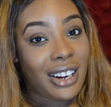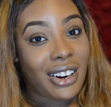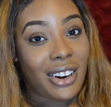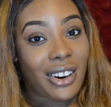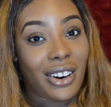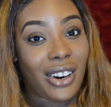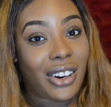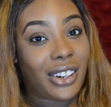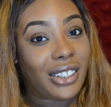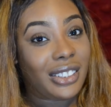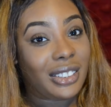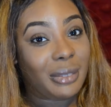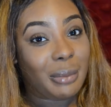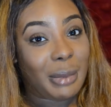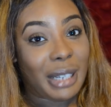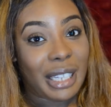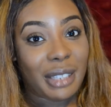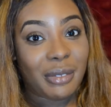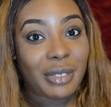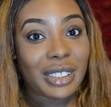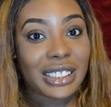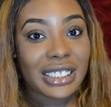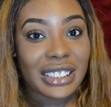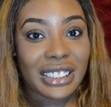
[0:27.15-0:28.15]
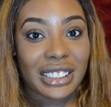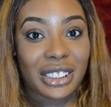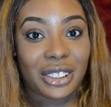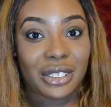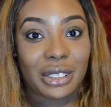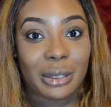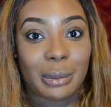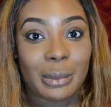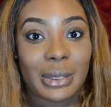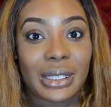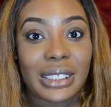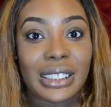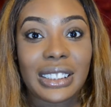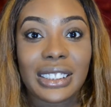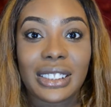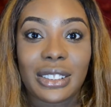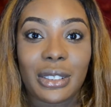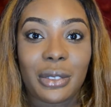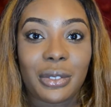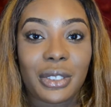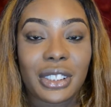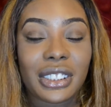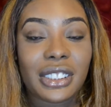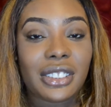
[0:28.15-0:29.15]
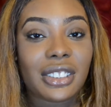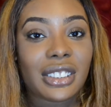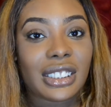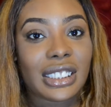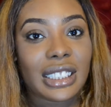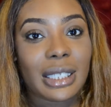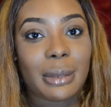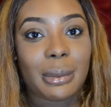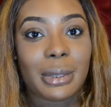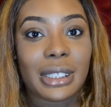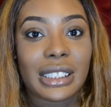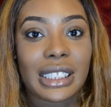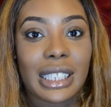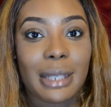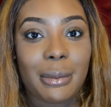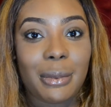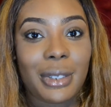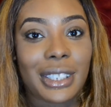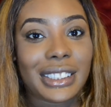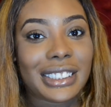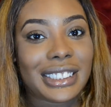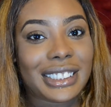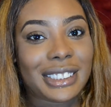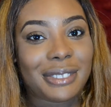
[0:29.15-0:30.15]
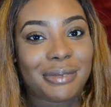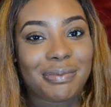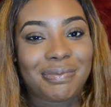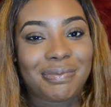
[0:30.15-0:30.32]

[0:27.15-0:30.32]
on my Invisalign treatment, so if you're interested, please keep watching.